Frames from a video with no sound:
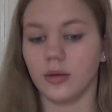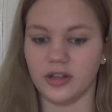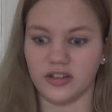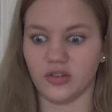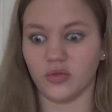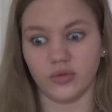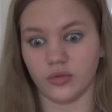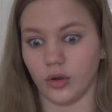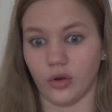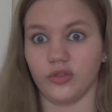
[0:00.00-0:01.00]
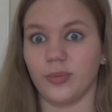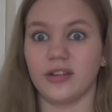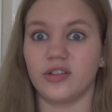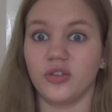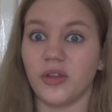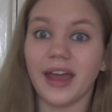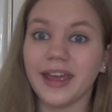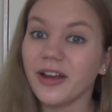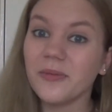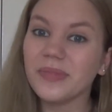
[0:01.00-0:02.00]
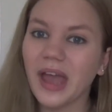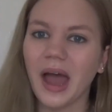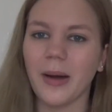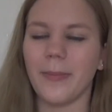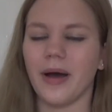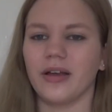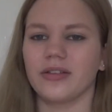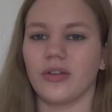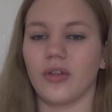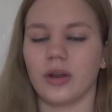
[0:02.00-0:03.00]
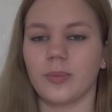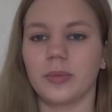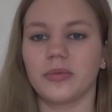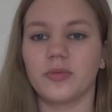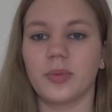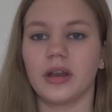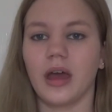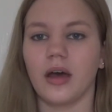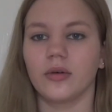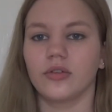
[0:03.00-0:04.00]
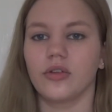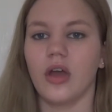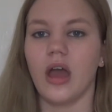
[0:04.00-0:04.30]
There's not a lot of space to do that here, but so that I'd be able to spread it out.